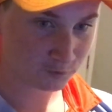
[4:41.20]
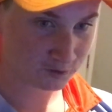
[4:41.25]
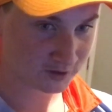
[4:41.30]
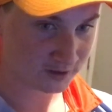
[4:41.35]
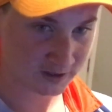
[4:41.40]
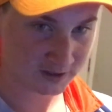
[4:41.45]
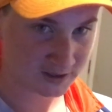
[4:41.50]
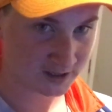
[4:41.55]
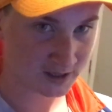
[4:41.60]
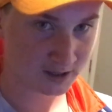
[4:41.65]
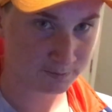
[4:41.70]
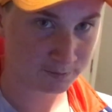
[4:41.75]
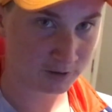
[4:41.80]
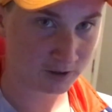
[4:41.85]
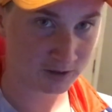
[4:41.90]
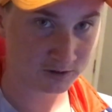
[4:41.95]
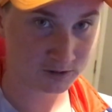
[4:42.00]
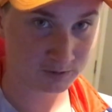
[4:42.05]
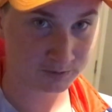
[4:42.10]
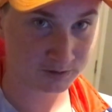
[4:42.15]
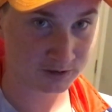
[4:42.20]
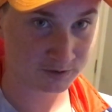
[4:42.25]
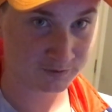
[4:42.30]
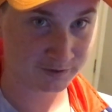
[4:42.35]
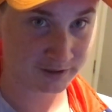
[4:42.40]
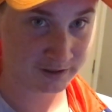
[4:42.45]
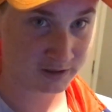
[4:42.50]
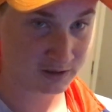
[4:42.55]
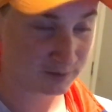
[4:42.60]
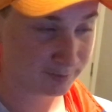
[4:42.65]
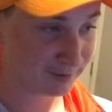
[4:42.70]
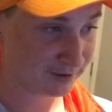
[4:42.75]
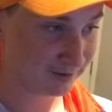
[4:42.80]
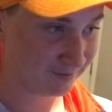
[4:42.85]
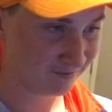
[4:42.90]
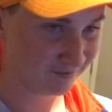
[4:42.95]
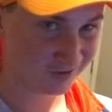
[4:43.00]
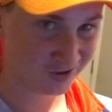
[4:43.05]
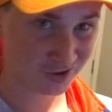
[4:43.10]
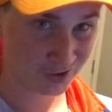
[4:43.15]
detail, but I don't want this video to be
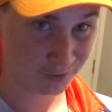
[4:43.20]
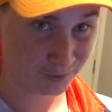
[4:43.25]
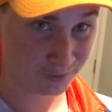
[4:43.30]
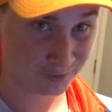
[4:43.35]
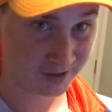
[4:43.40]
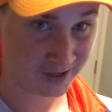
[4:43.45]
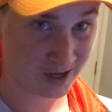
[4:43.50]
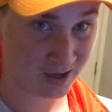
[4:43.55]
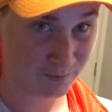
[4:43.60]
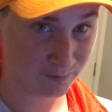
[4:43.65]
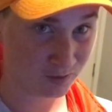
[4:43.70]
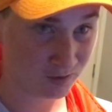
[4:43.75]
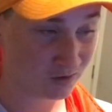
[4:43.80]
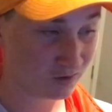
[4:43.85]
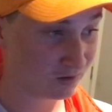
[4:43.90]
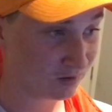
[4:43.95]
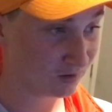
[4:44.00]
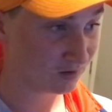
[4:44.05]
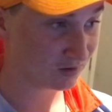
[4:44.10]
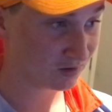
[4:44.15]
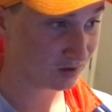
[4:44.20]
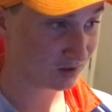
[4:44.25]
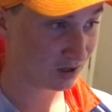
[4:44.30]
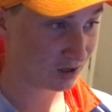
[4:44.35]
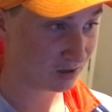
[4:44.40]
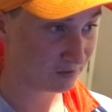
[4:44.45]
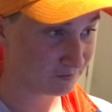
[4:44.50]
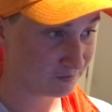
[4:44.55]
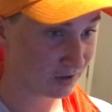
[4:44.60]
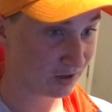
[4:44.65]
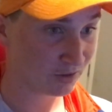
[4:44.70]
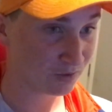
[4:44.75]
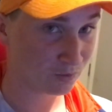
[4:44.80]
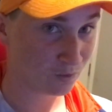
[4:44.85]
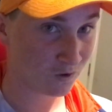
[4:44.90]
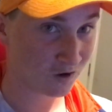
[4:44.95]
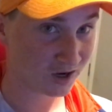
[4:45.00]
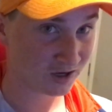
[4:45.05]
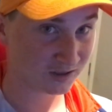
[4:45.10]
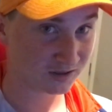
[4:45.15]
too damn long.
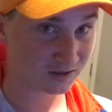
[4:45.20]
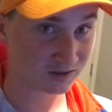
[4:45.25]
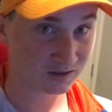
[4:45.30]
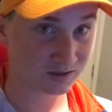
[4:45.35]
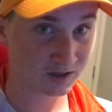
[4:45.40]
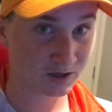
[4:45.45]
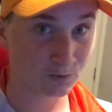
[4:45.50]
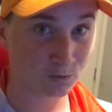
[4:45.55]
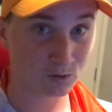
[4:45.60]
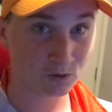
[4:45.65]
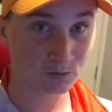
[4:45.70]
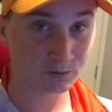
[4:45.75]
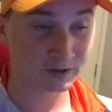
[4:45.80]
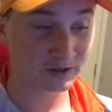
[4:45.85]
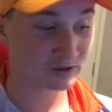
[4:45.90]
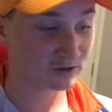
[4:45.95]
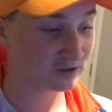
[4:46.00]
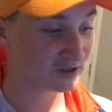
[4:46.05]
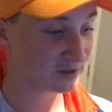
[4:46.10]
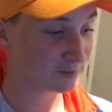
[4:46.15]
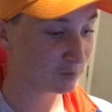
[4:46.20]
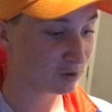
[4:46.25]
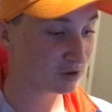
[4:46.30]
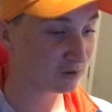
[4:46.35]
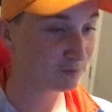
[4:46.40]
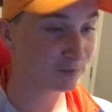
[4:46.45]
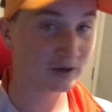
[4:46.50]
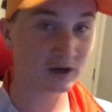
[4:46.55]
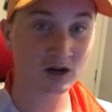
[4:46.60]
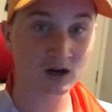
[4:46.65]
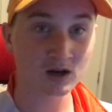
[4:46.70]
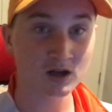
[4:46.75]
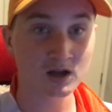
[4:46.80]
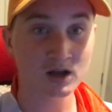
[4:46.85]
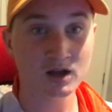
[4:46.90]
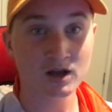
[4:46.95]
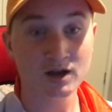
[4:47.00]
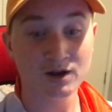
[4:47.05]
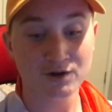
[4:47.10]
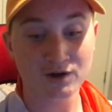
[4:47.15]
Otherwise, it will be too damn long. But
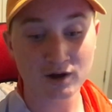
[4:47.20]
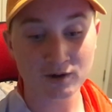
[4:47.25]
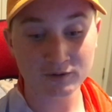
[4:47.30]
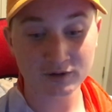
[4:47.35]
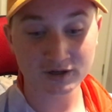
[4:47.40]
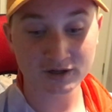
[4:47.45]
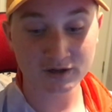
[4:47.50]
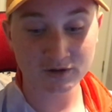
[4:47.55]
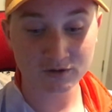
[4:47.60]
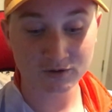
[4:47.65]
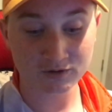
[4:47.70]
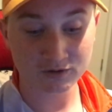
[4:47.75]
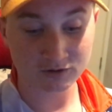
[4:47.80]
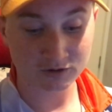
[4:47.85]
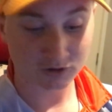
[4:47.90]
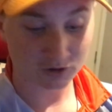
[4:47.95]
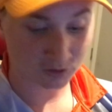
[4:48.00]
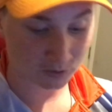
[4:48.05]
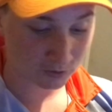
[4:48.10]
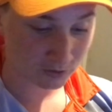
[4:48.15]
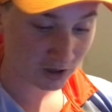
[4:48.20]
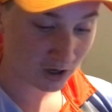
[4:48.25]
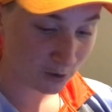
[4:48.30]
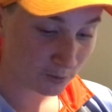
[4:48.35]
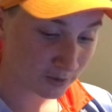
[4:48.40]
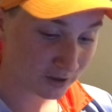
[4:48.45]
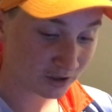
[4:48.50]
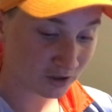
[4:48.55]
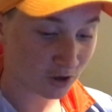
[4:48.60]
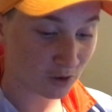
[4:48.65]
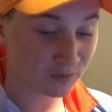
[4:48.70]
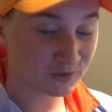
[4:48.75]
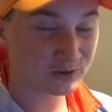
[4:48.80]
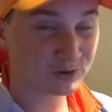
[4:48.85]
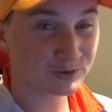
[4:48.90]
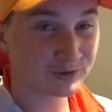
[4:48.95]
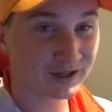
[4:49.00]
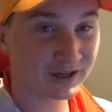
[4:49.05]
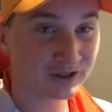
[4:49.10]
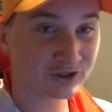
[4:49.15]
now we are going to
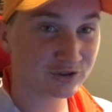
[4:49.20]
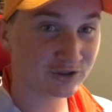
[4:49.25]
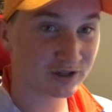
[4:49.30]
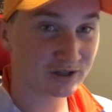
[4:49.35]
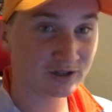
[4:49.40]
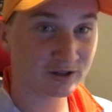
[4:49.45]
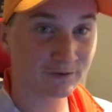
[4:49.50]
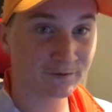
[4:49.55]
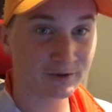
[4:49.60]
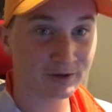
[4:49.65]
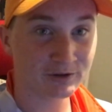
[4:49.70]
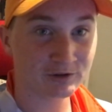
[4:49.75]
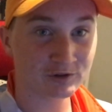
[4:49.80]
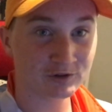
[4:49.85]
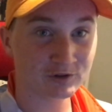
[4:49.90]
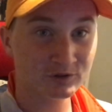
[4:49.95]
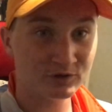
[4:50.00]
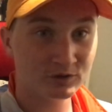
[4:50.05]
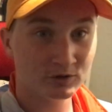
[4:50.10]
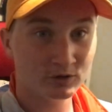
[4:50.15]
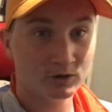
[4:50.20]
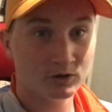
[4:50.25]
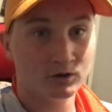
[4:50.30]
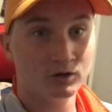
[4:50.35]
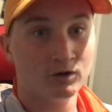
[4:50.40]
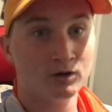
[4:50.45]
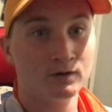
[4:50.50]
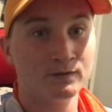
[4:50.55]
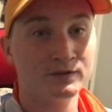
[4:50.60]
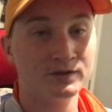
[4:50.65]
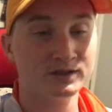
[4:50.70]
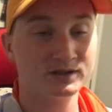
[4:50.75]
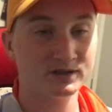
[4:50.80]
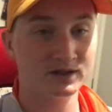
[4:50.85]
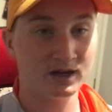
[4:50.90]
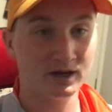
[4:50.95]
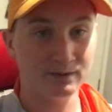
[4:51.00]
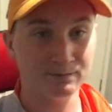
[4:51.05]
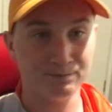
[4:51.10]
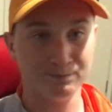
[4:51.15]
get straight into the features of this
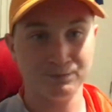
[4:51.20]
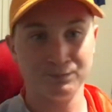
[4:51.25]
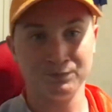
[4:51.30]
gun.